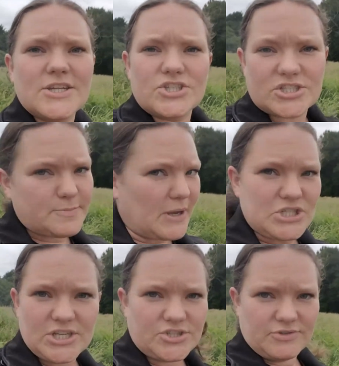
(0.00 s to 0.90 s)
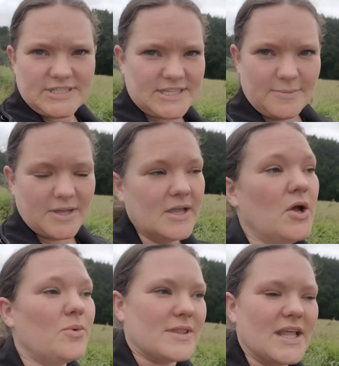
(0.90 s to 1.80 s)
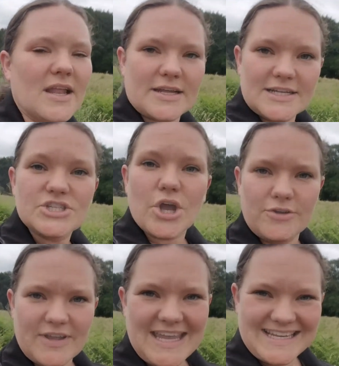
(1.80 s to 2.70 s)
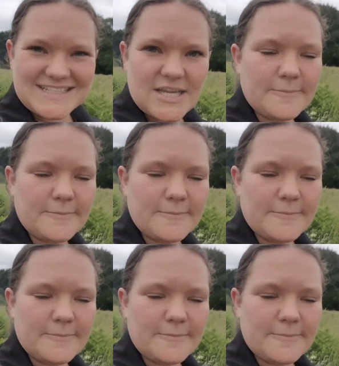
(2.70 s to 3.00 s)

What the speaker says: especially during summer when they're likely to overheat.